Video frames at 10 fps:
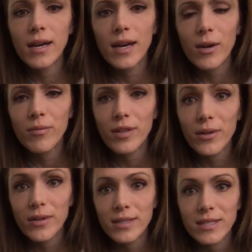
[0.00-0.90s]
Hopefully
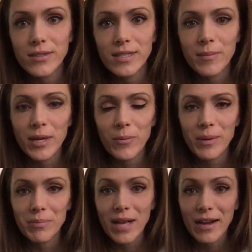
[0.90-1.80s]
you could still see me. It
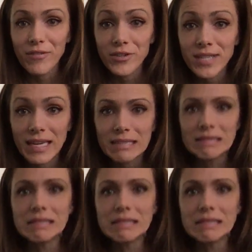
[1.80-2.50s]
went black for a second.